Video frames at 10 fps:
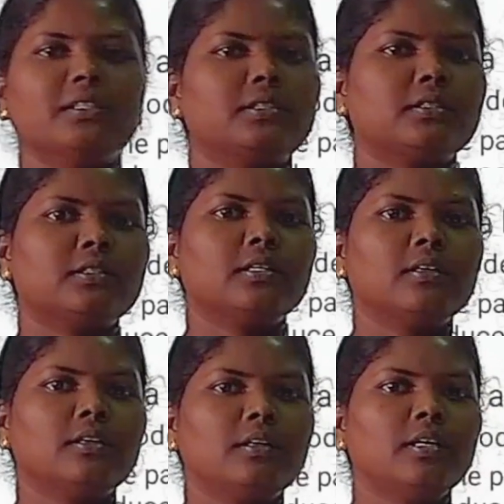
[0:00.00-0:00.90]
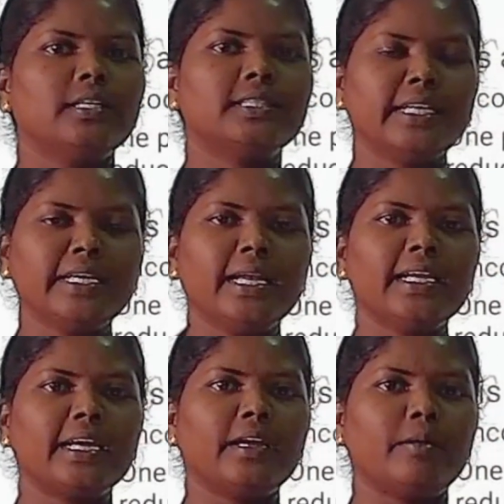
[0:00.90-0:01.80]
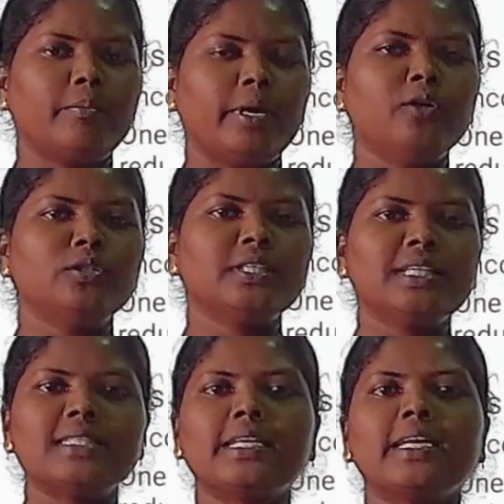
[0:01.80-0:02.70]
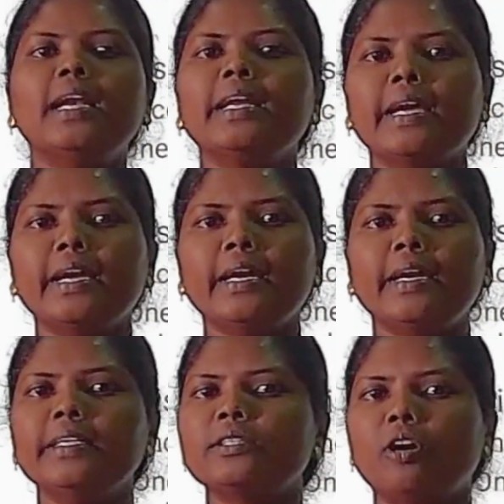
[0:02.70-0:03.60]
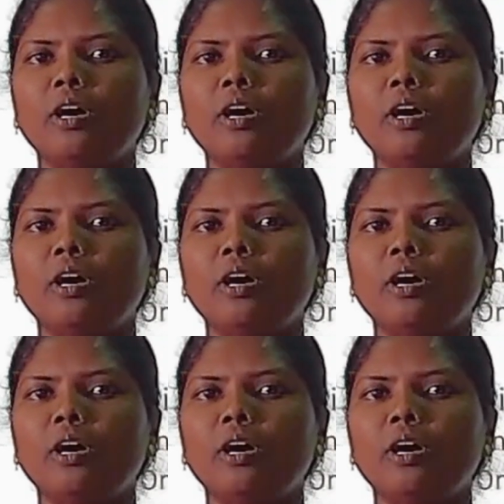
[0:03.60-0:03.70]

as a DES, just simple DES algorithm. By using the,